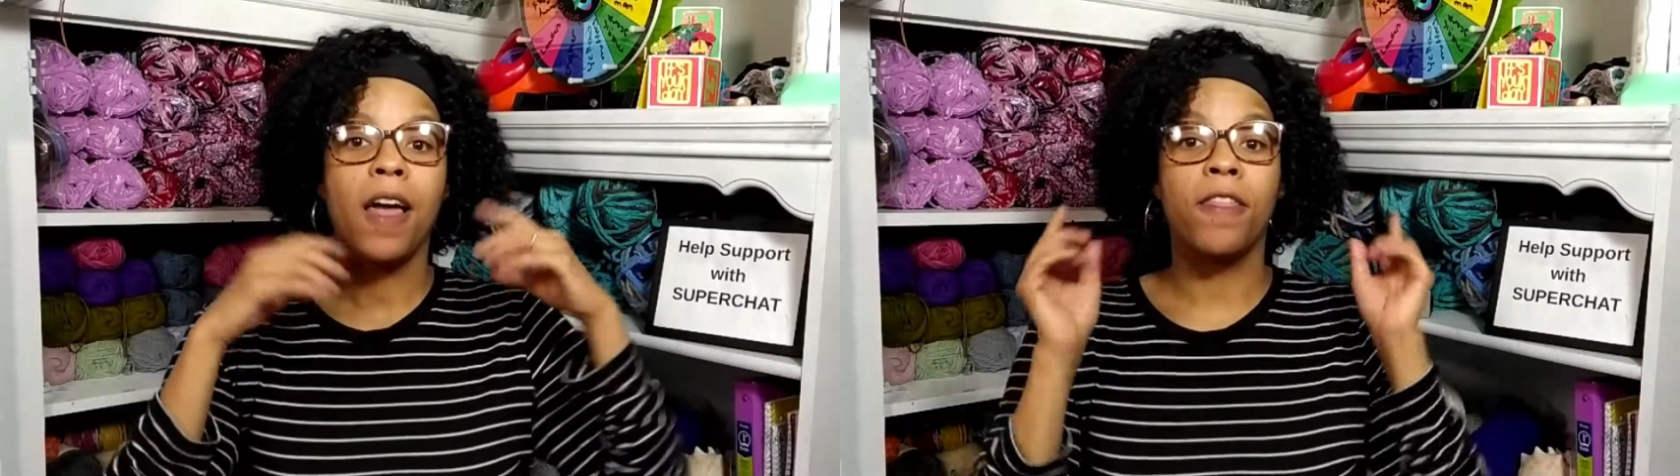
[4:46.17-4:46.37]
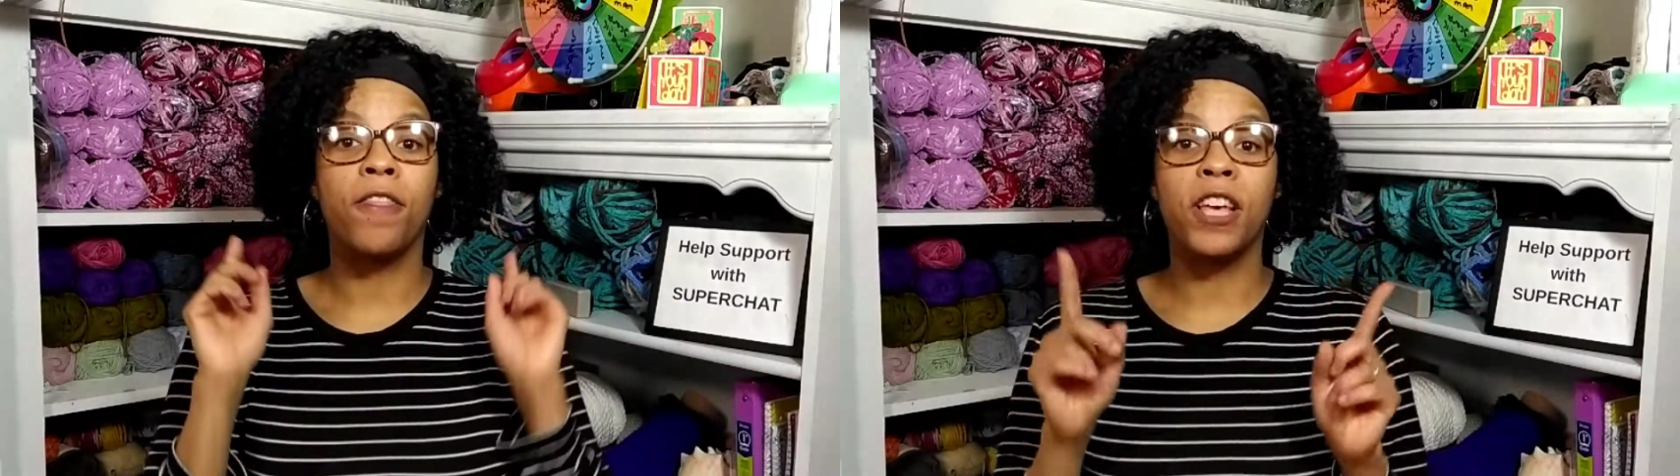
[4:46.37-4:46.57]

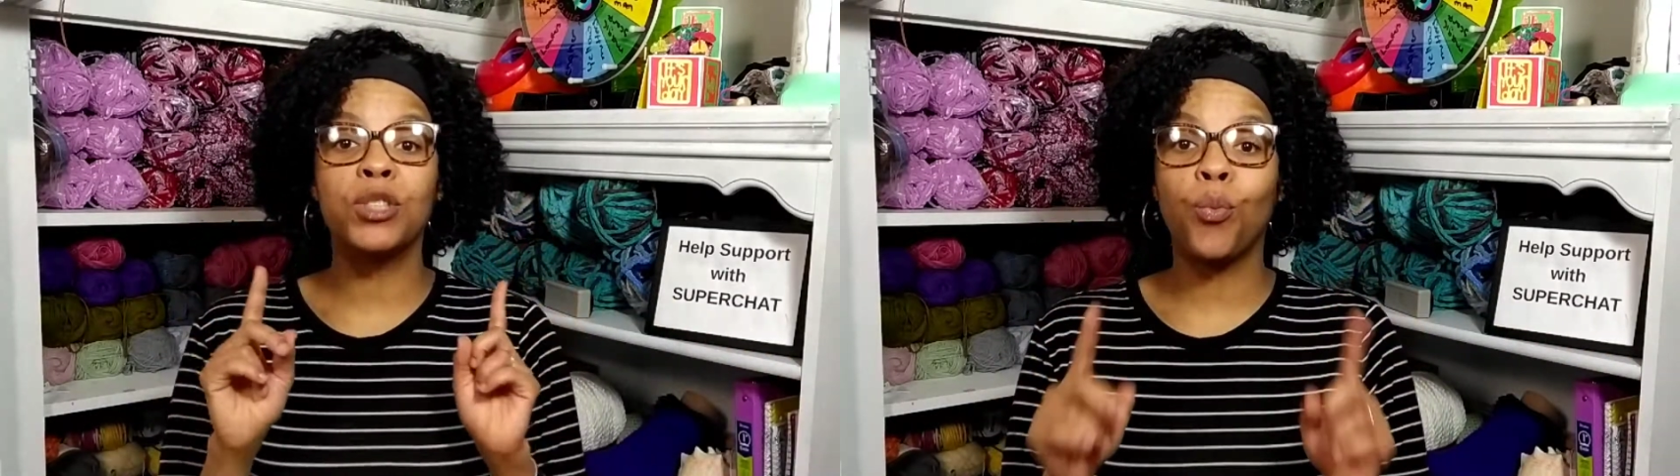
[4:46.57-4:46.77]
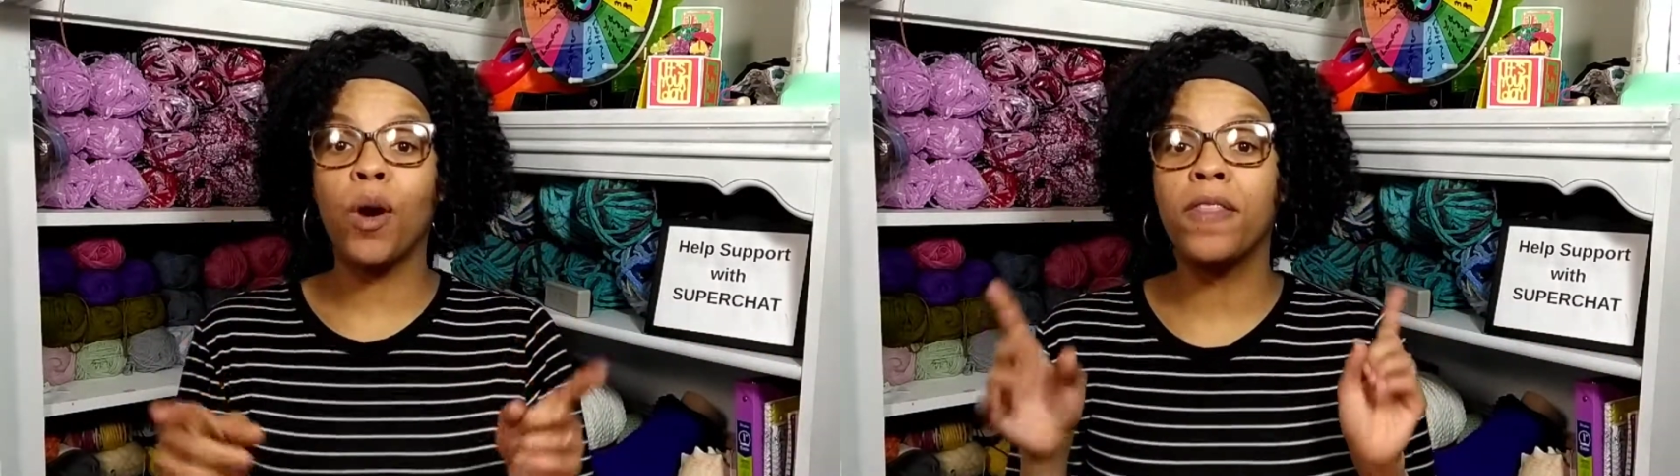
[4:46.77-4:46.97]

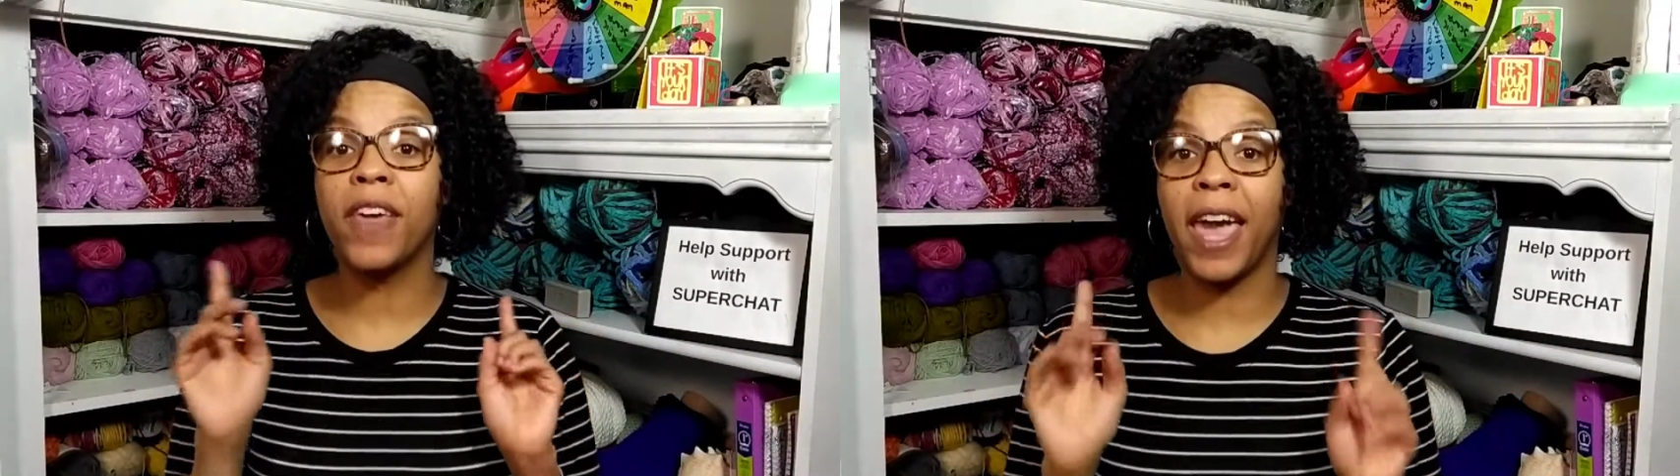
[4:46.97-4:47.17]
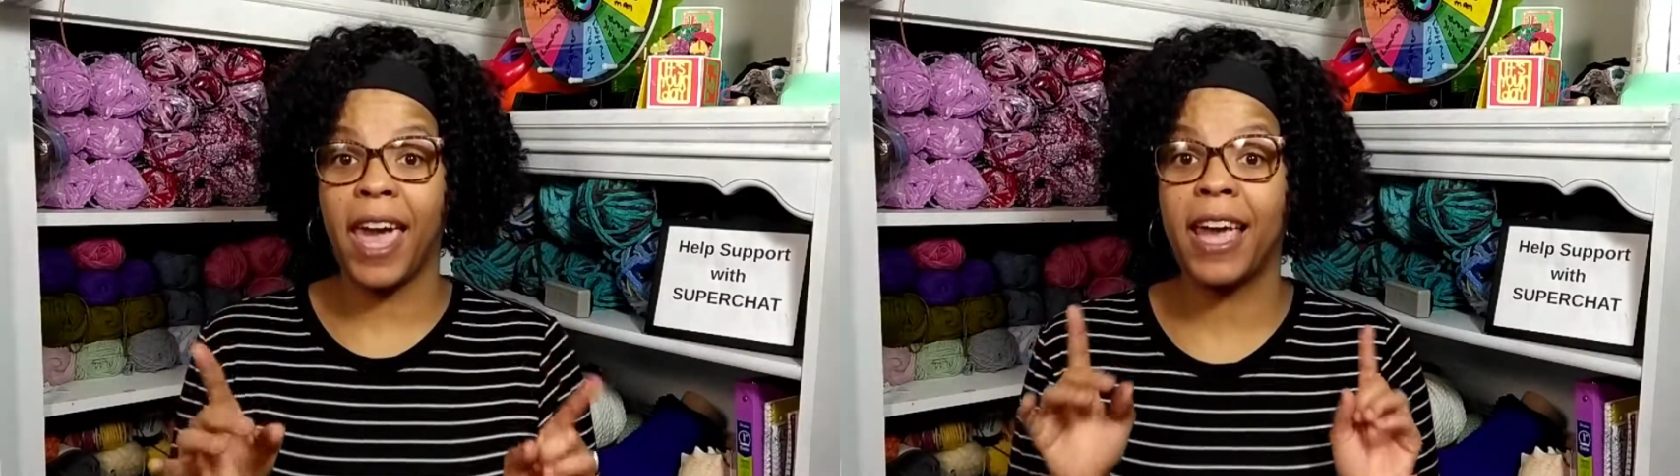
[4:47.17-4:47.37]
This one,
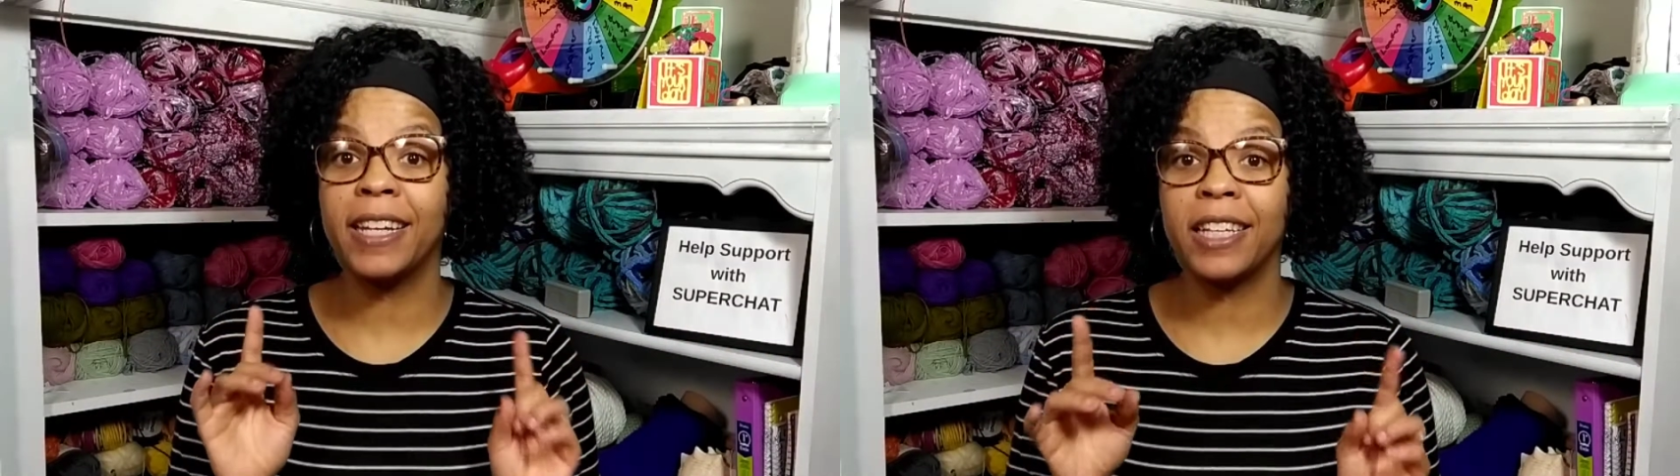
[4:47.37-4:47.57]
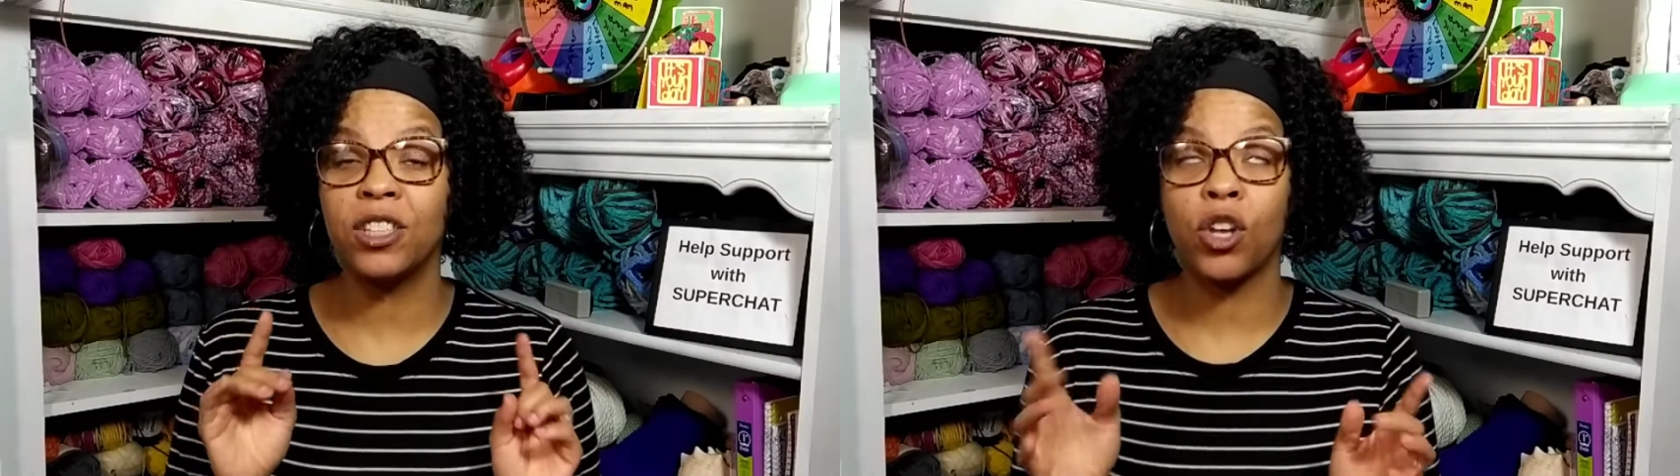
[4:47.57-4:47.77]
the
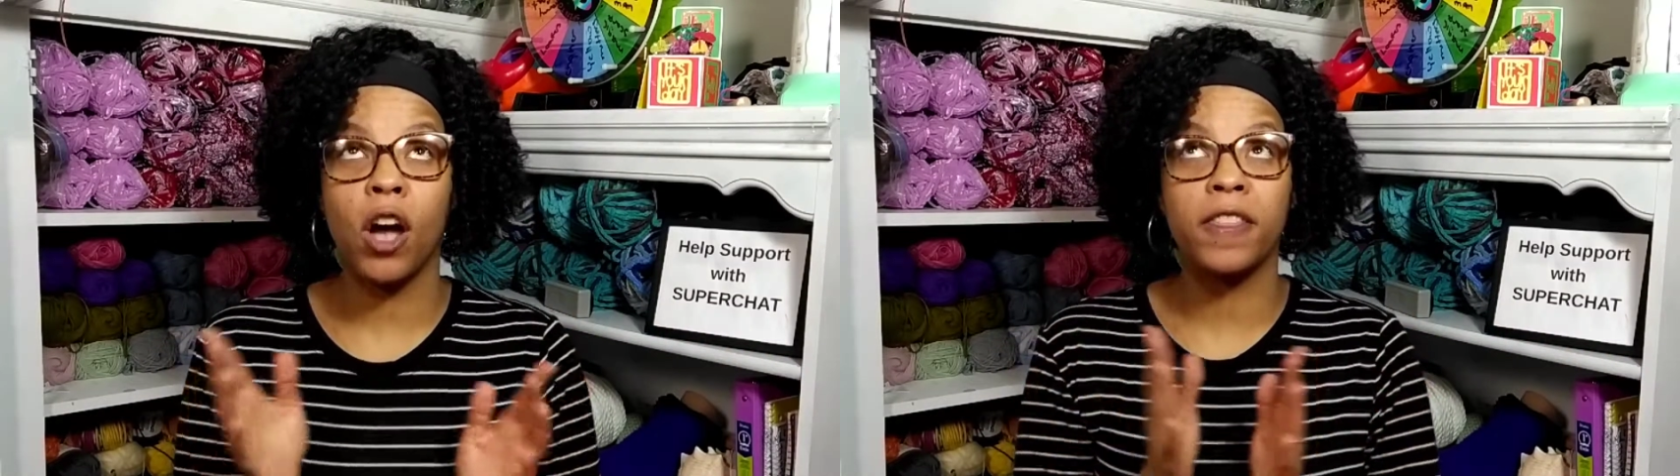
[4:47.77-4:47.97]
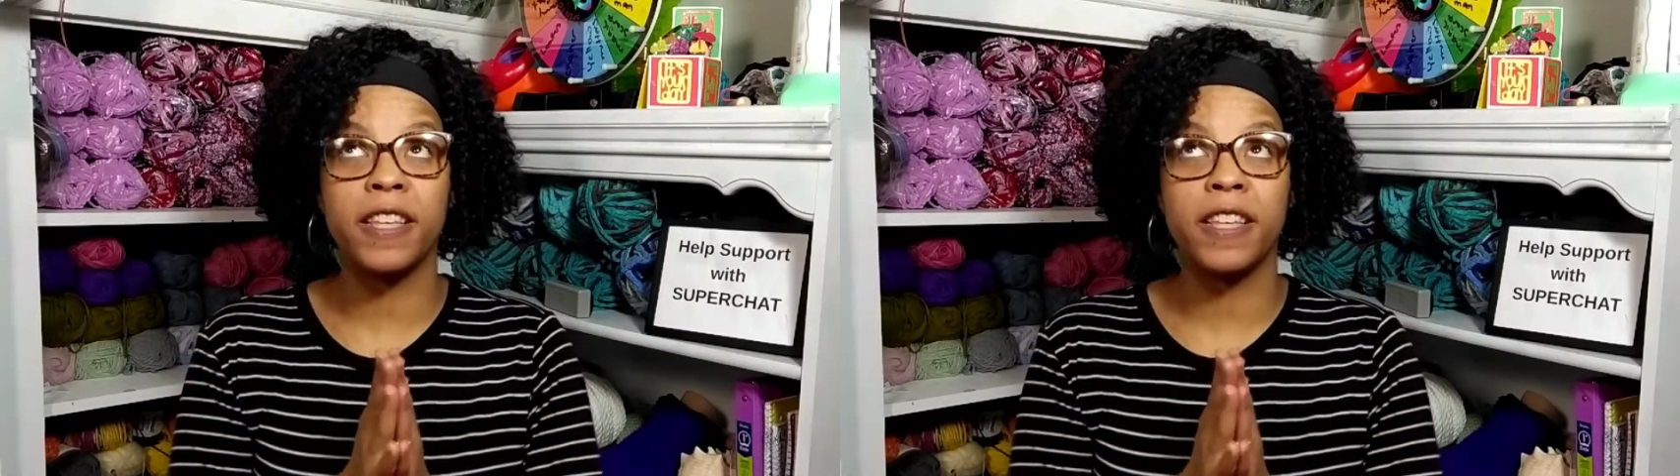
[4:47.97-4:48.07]
hand knit sock,